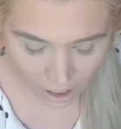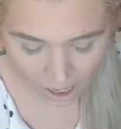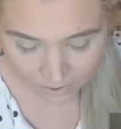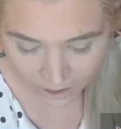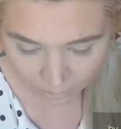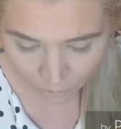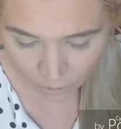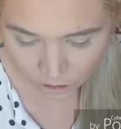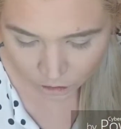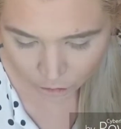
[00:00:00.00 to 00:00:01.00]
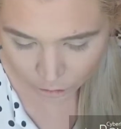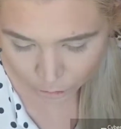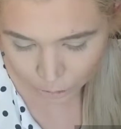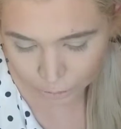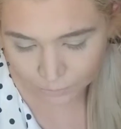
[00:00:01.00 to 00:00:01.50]
And then I'm going
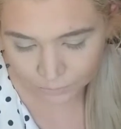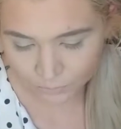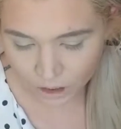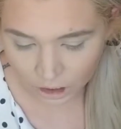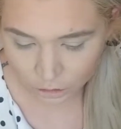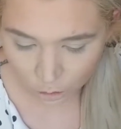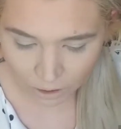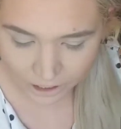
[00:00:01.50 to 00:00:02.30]
to contour my